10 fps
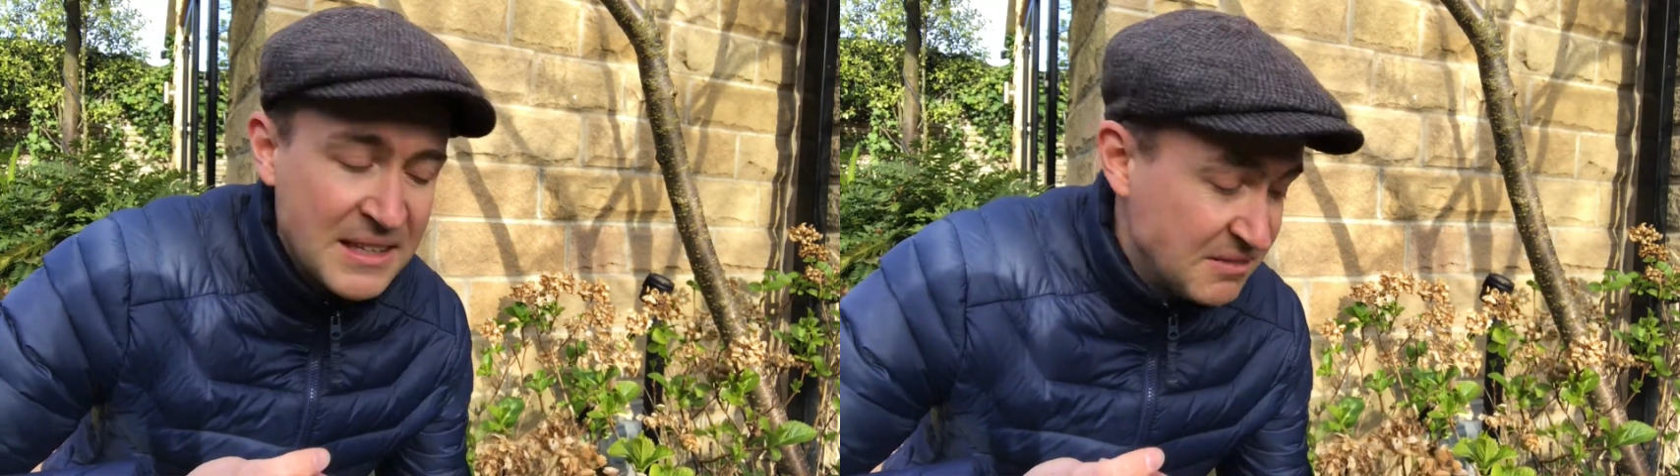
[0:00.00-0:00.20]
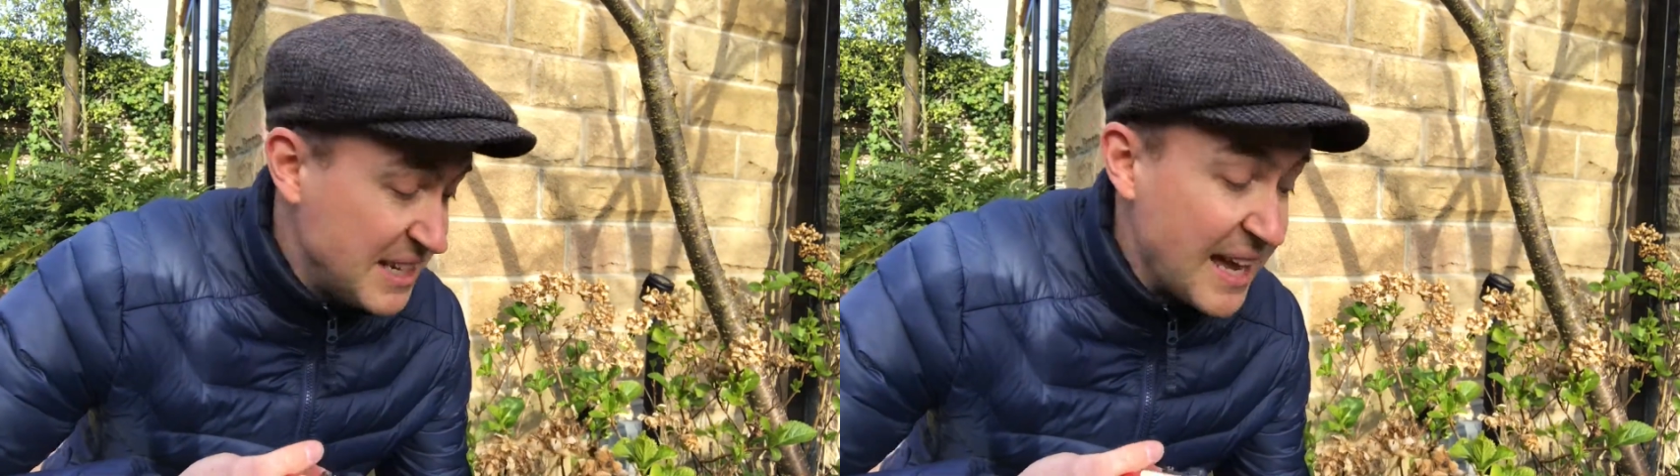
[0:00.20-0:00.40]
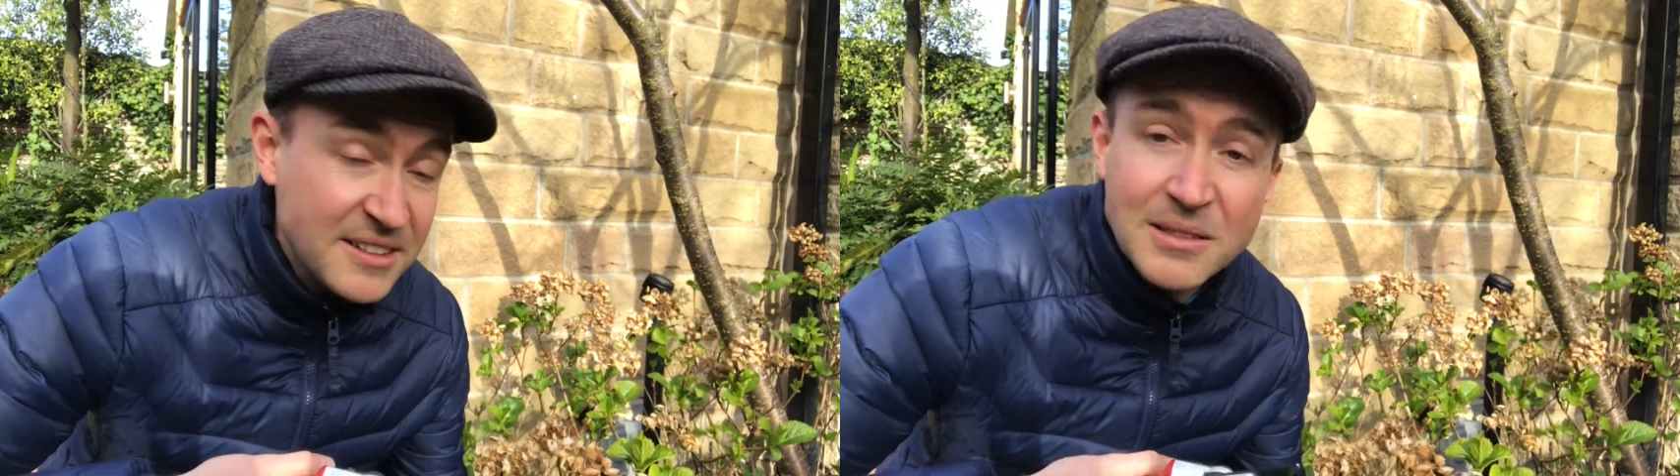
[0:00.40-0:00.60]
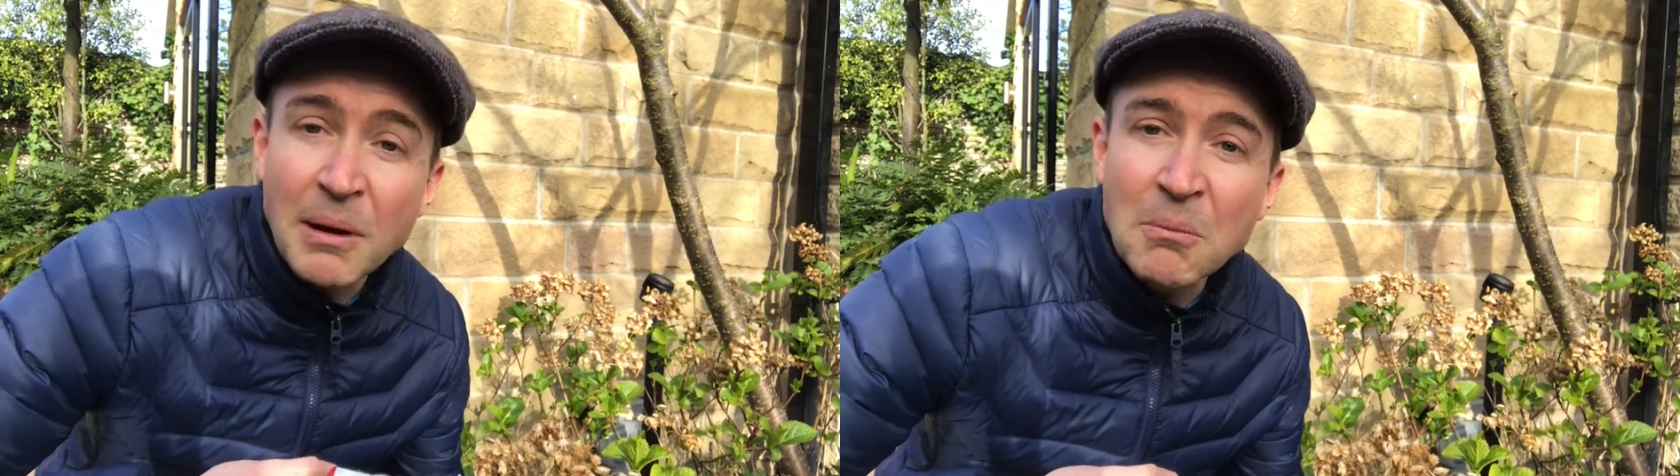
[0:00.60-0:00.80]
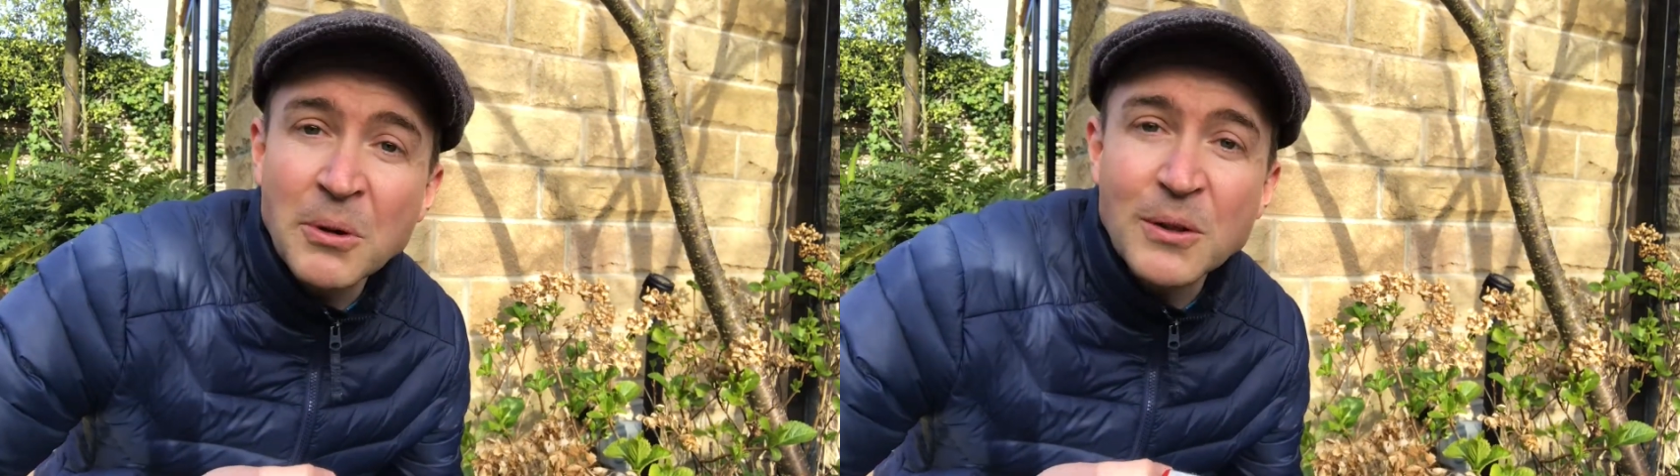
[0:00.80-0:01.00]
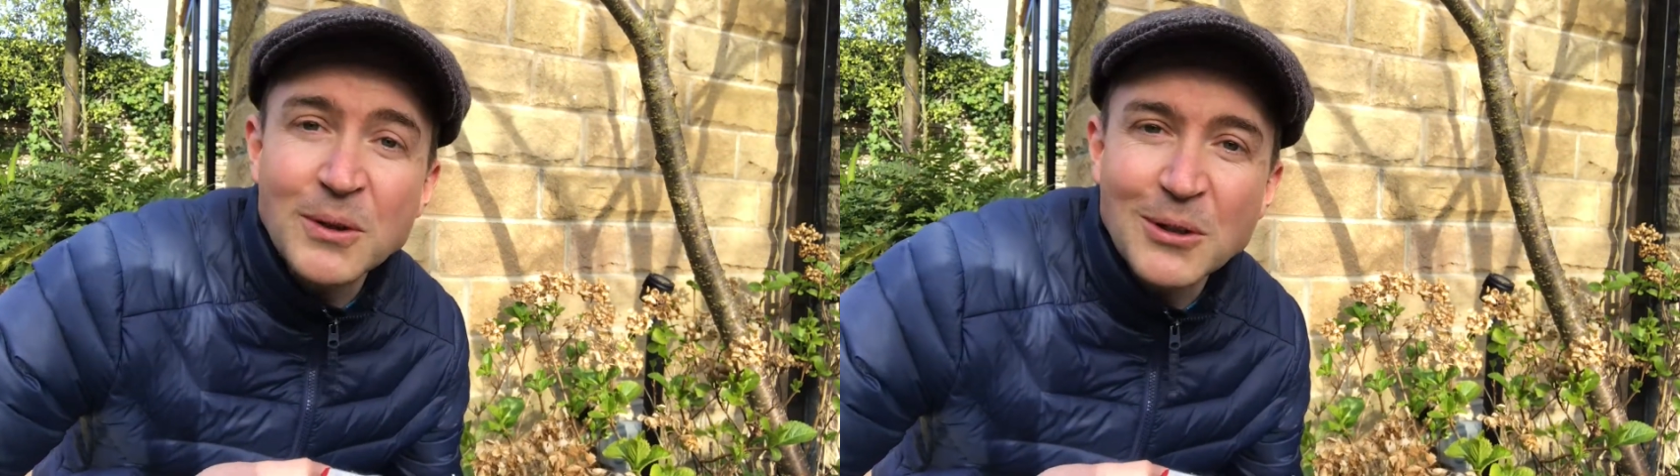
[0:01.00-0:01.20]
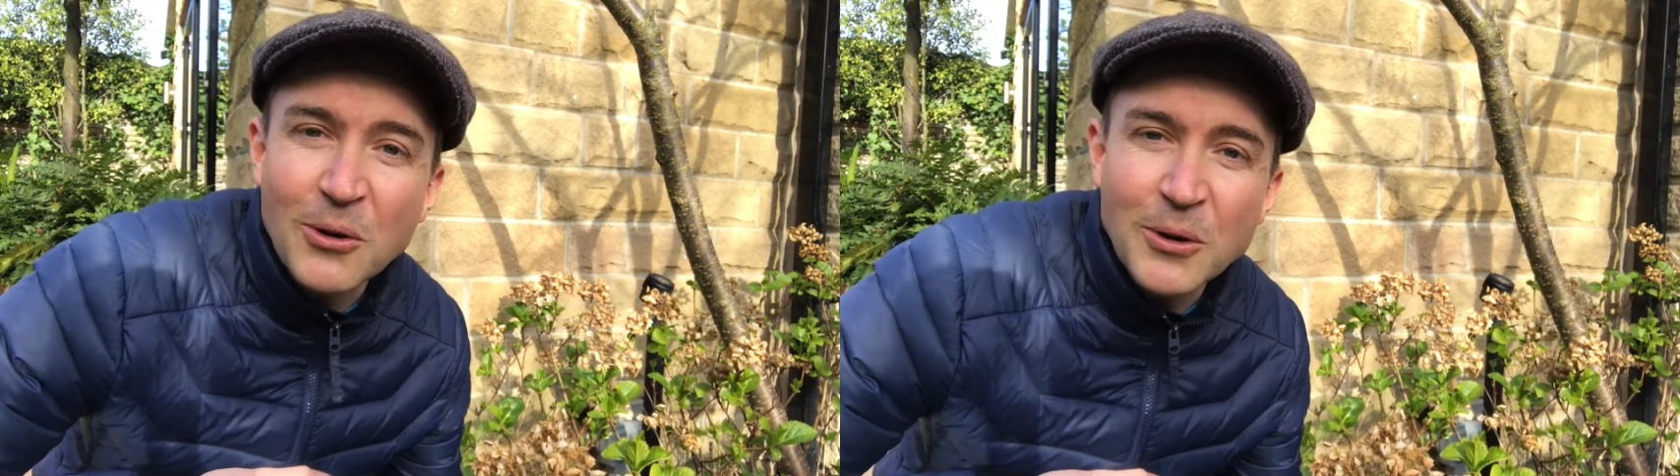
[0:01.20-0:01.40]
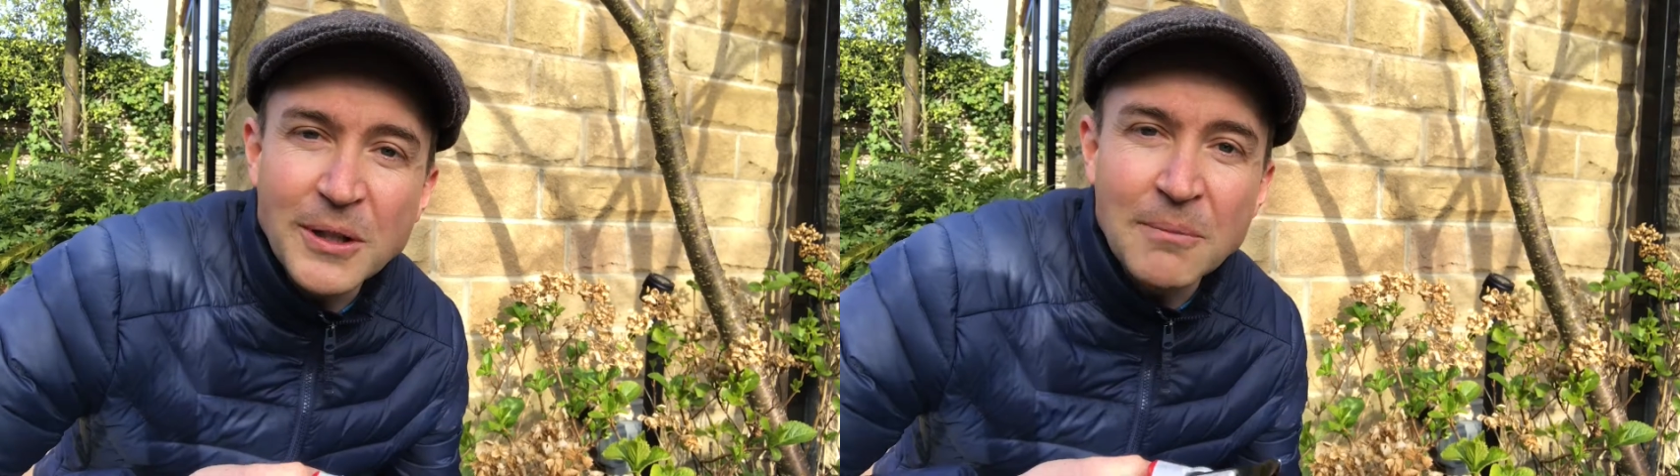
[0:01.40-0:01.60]
dead as my mother would
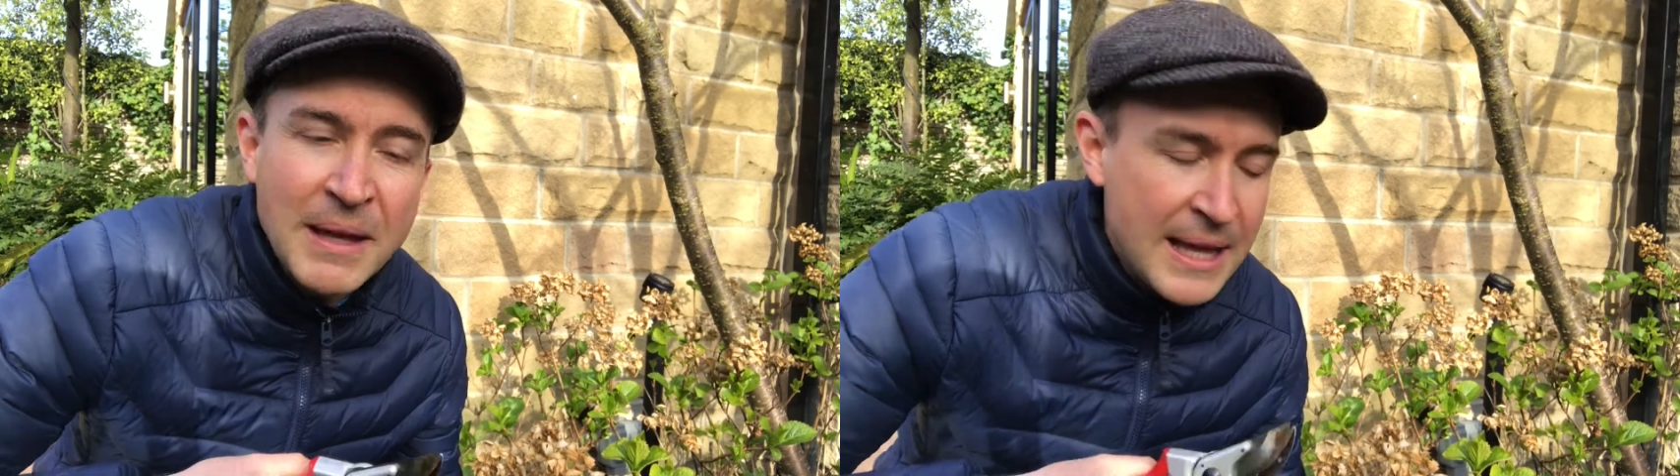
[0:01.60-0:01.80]
call them,